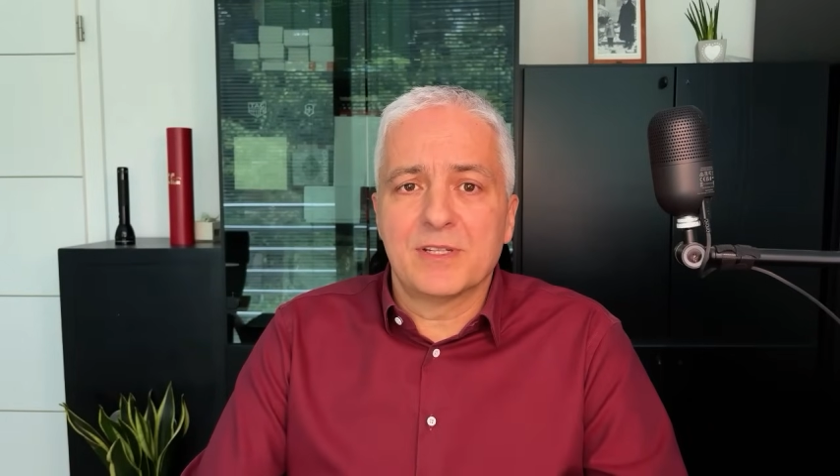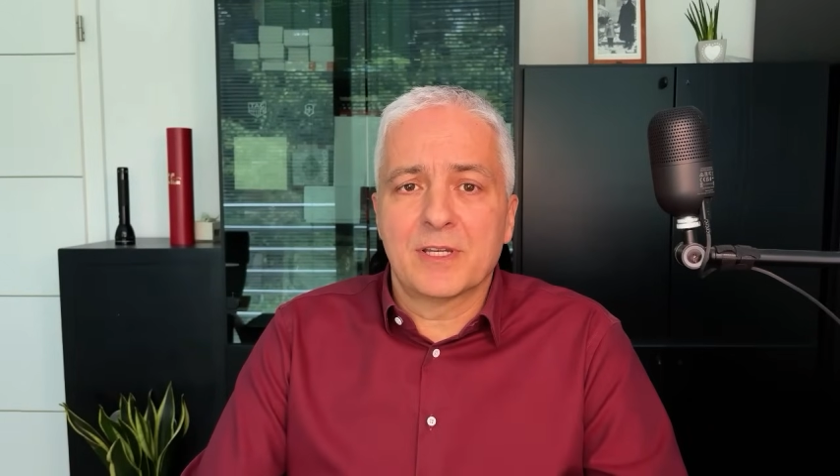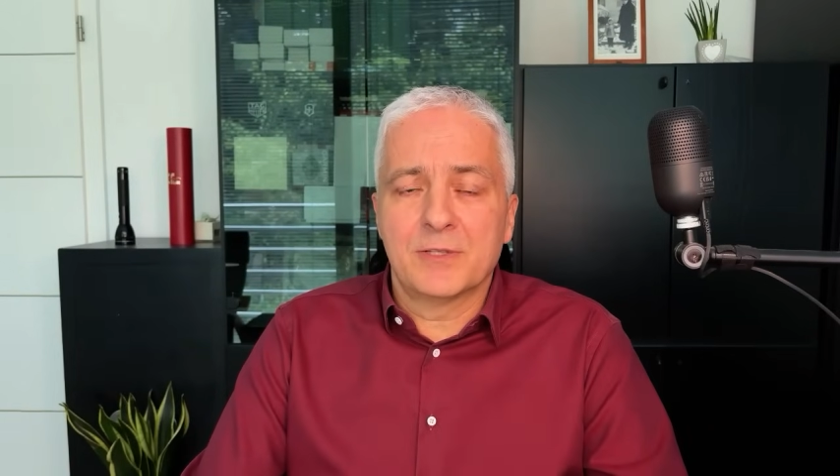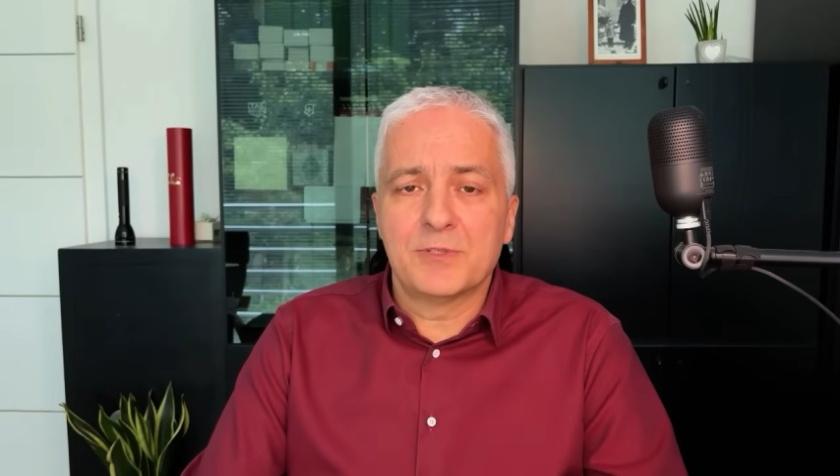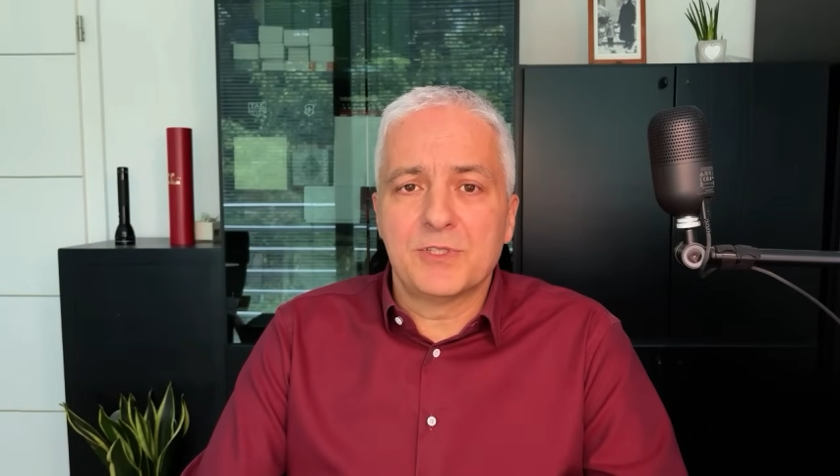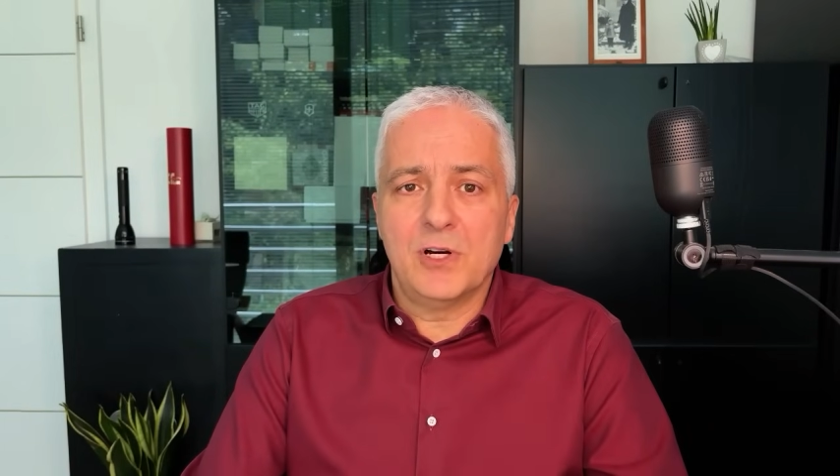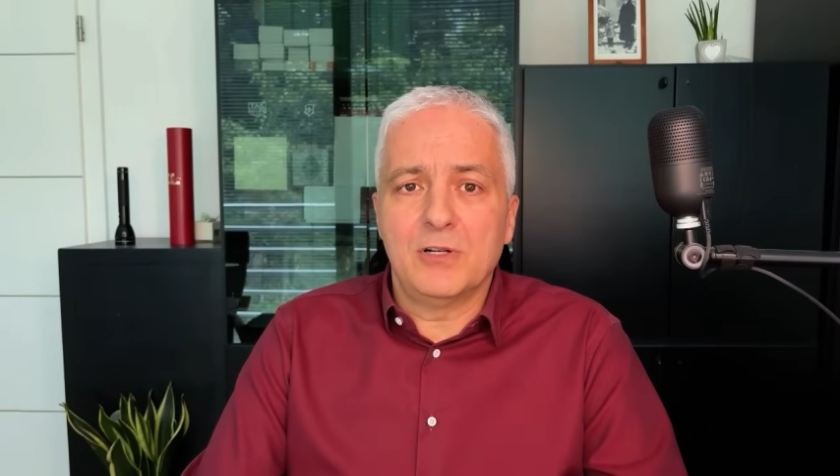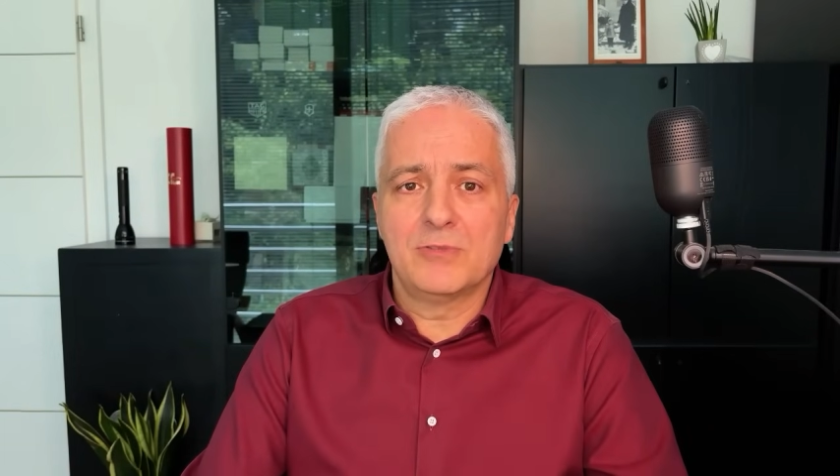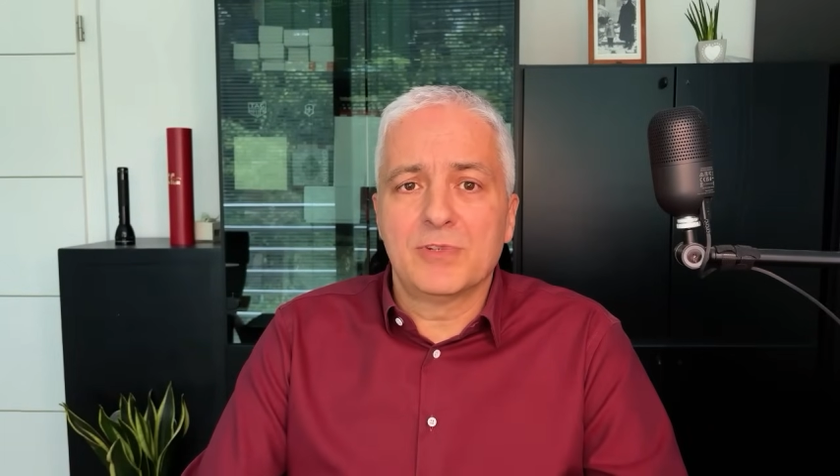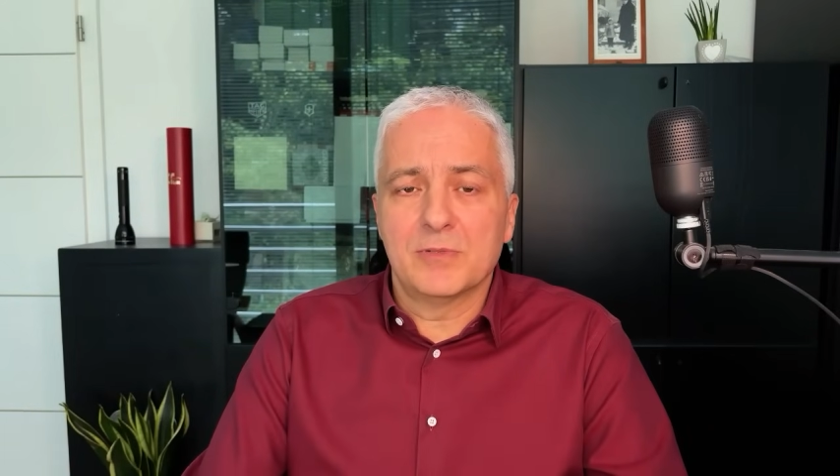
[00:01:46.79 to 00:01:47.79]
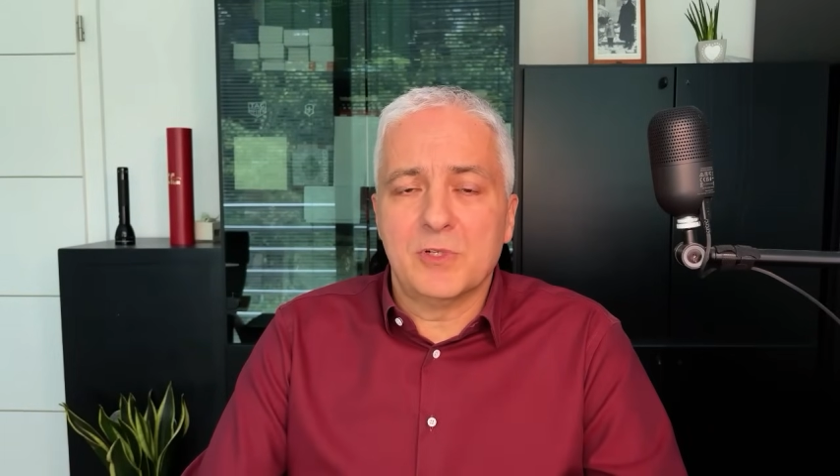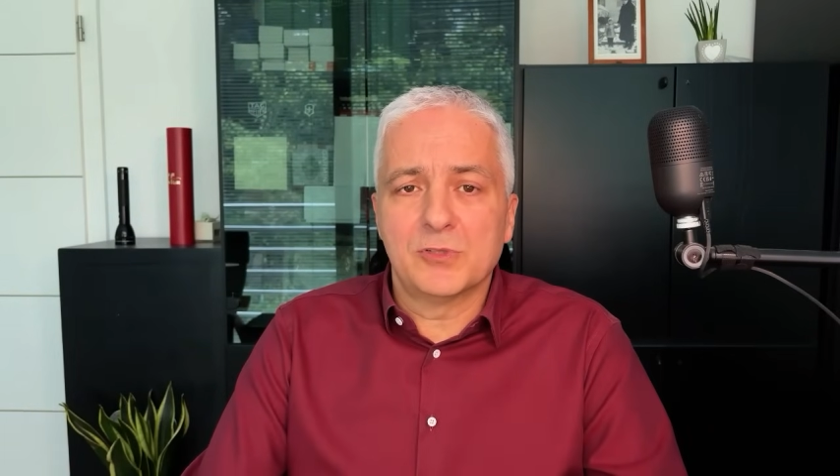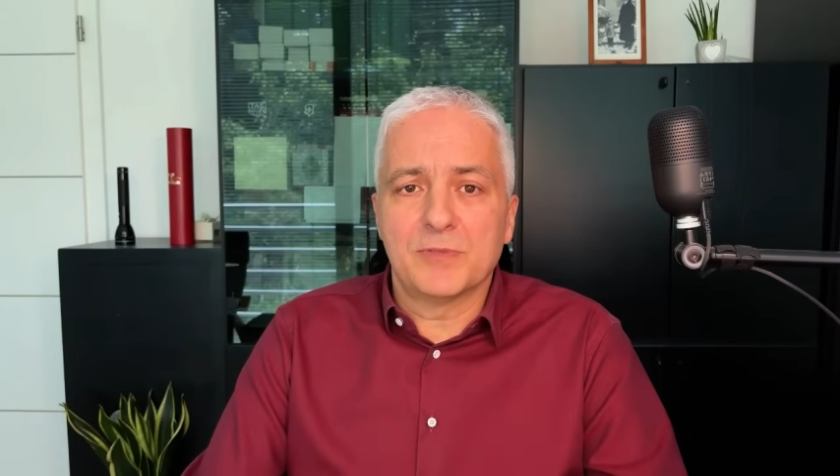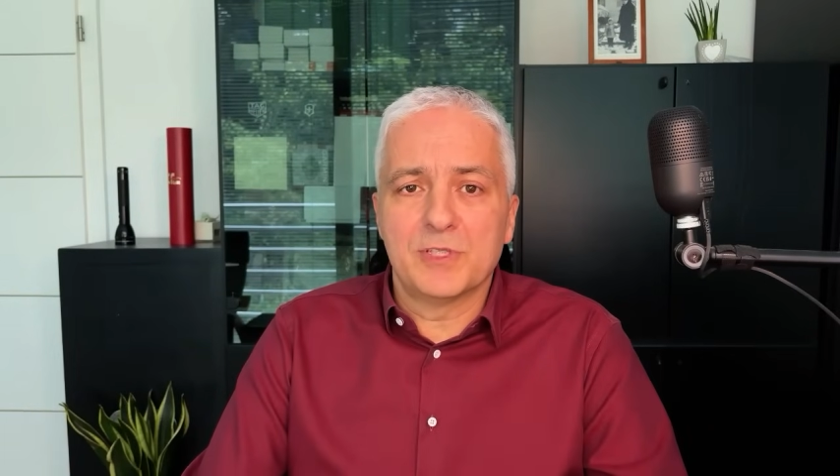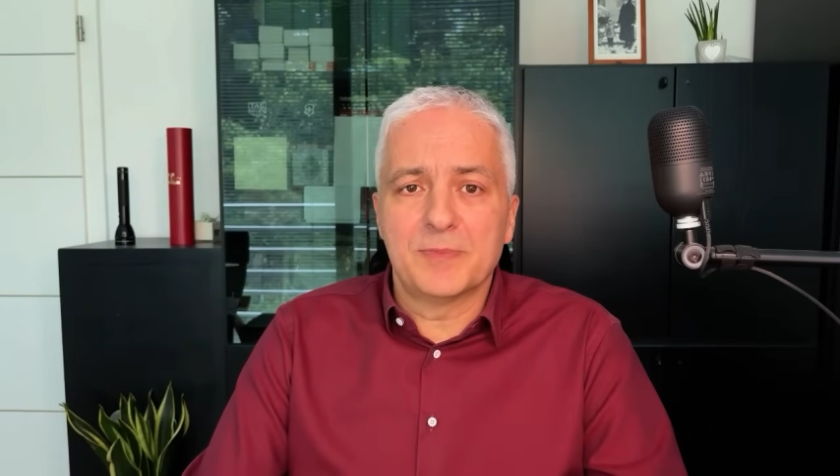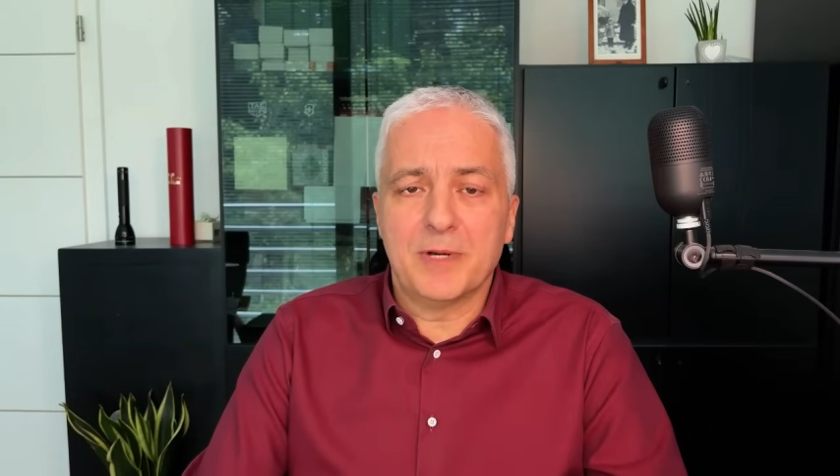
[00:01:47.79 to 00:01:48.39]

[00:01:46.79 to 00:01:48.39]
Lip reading: can resolve most of these